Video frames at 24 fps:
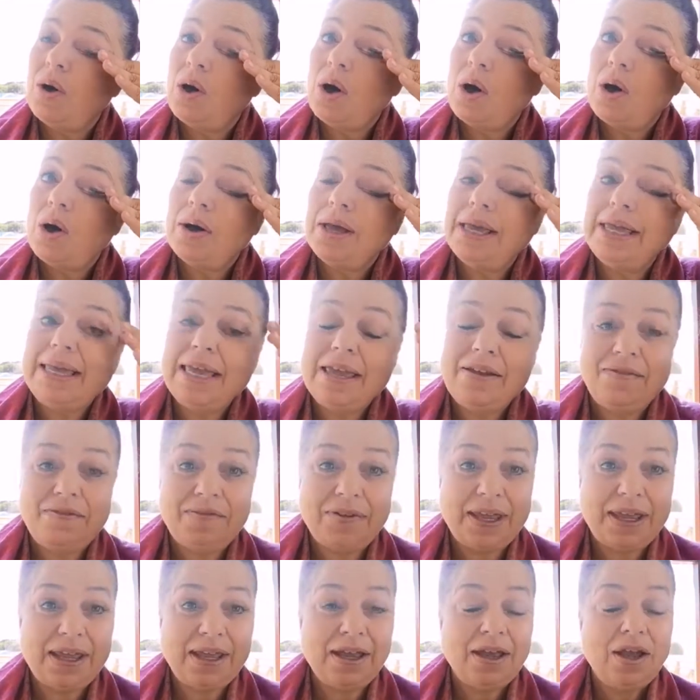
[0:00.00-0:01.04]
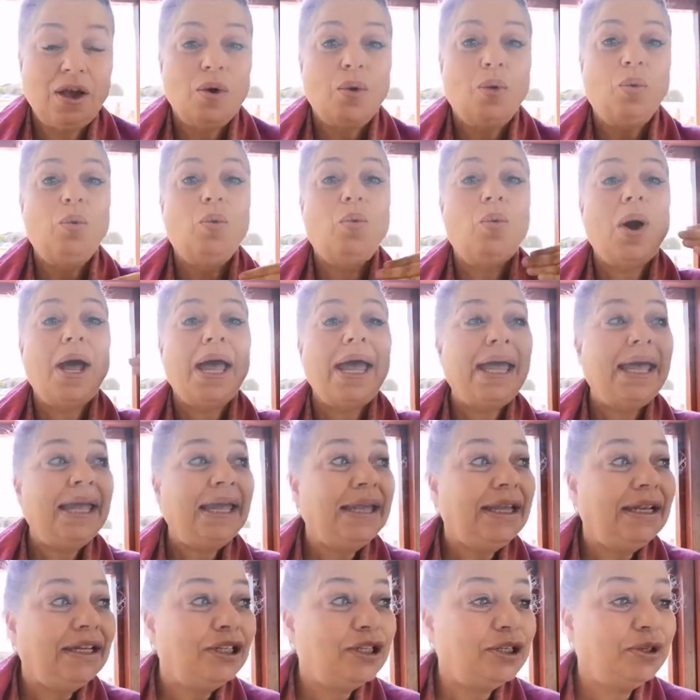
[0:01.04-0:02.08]
are giving
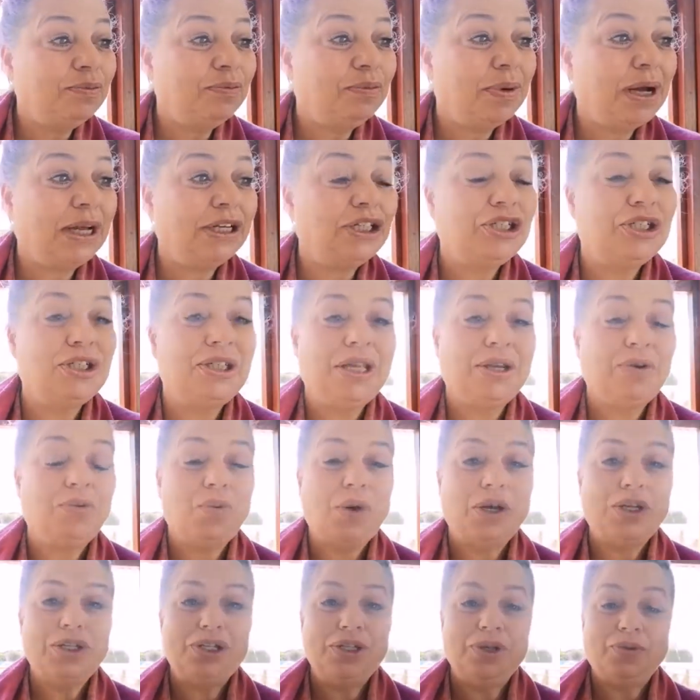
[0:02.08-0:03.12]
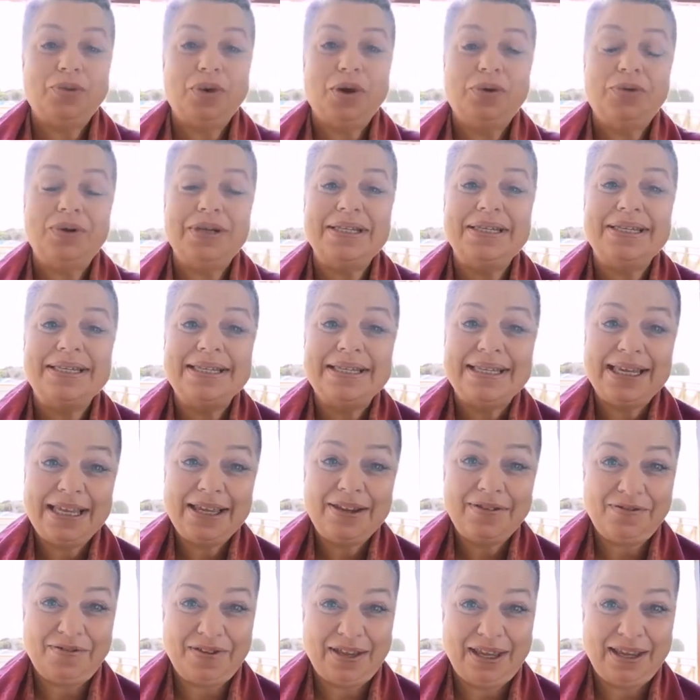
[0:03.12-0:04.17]
way too much than what you are
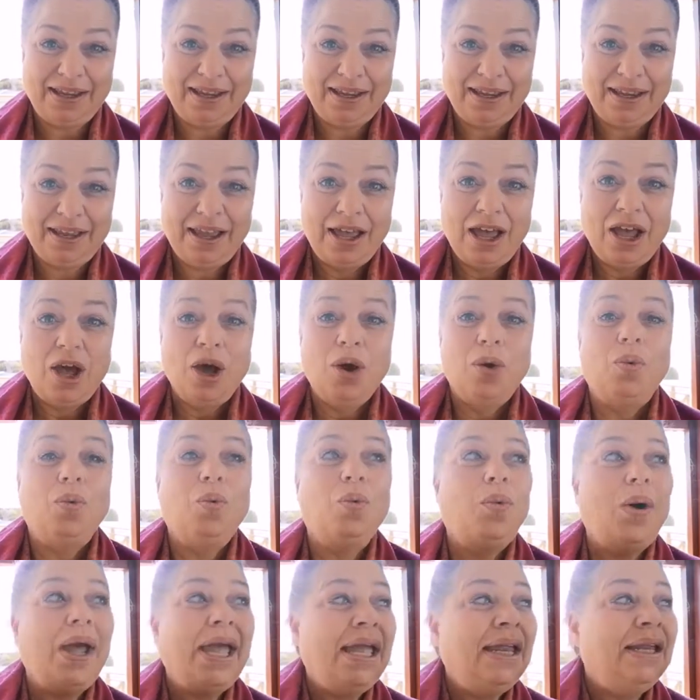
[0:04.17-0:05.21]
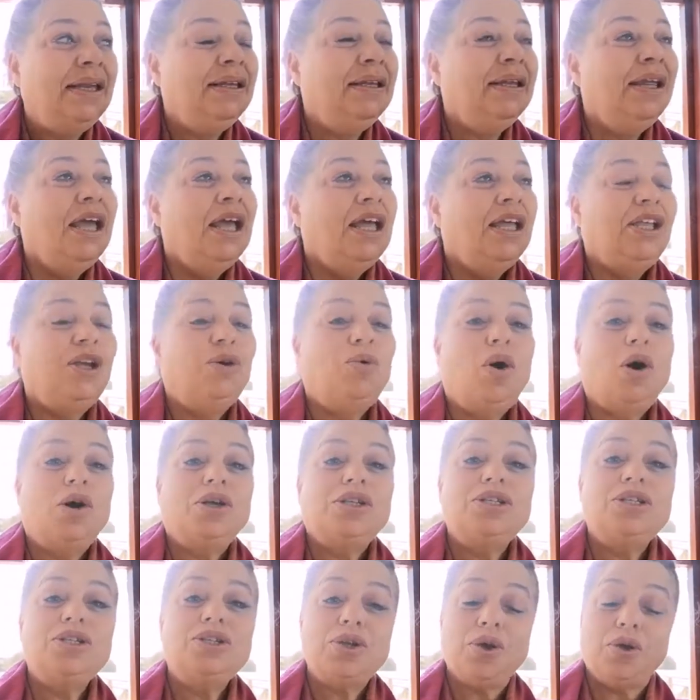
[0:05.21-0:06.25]
receiving, when you are
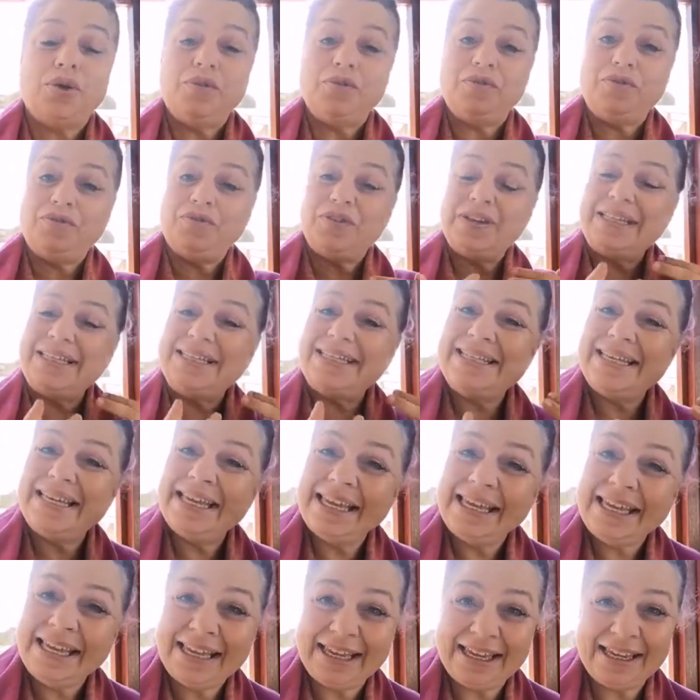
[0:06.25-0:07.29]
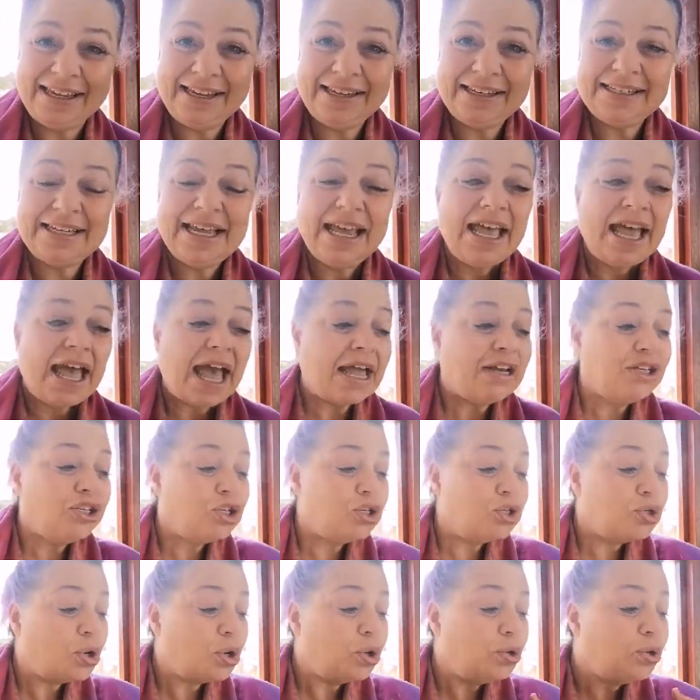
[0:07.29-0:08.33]
so fatigued and
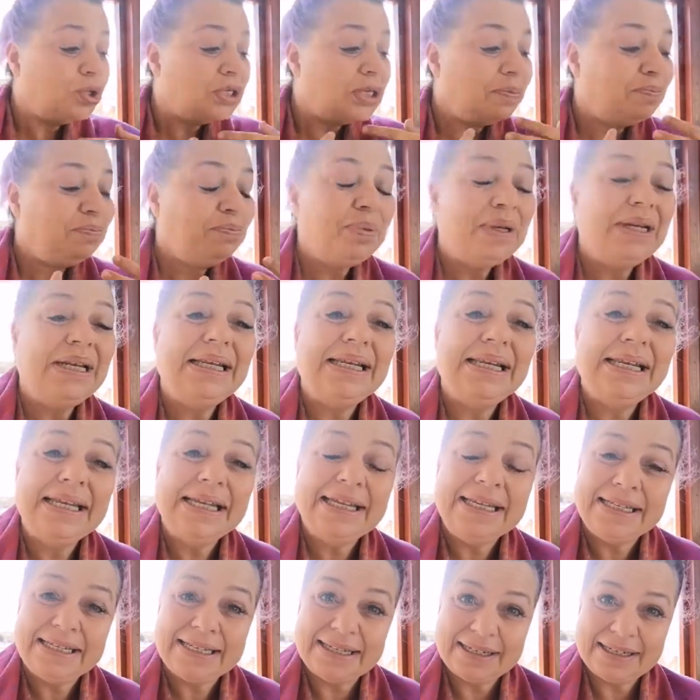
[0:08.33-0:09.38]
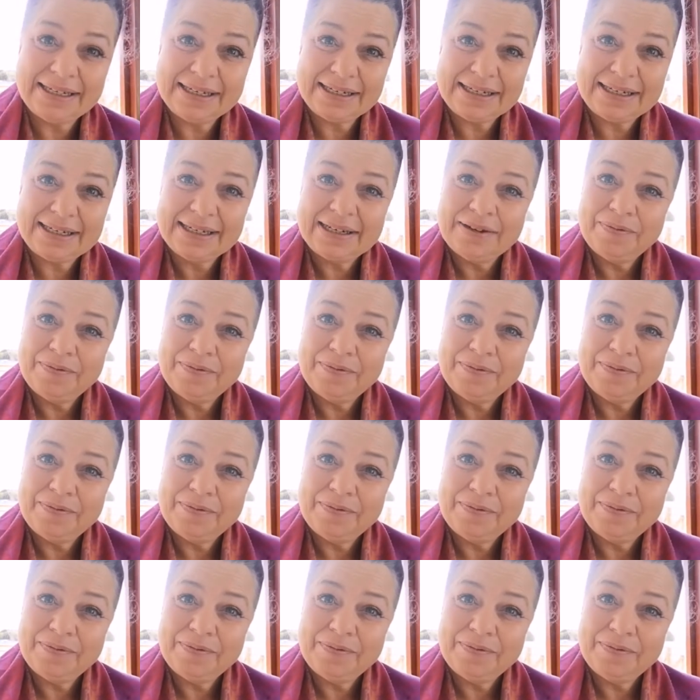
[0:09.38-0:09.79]
so depleted,